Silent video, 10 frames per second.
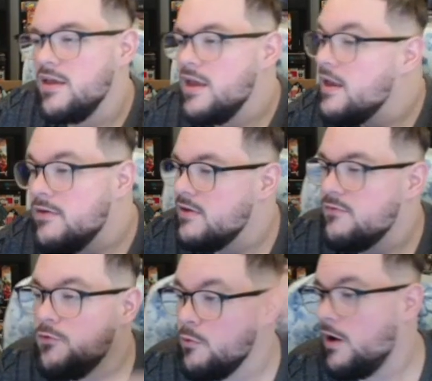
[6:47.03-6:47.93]
if
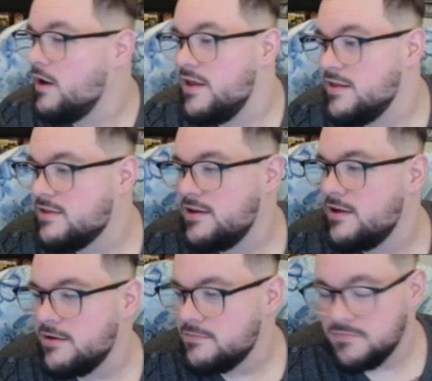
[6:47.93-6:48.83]
you want it, it's in
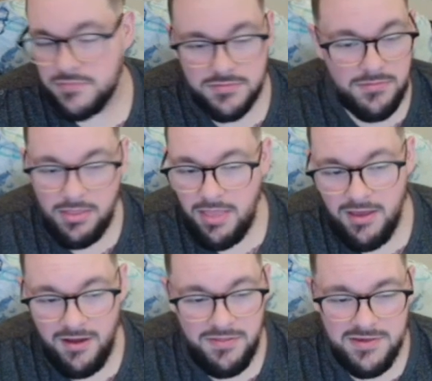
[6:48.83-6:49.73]
here.
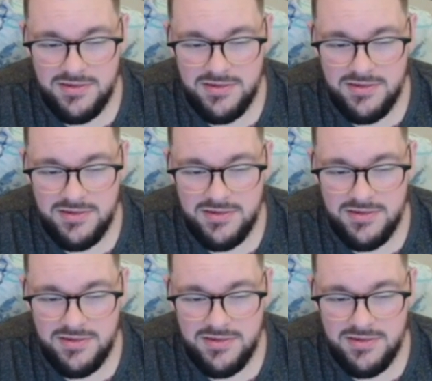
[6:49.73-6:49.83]
This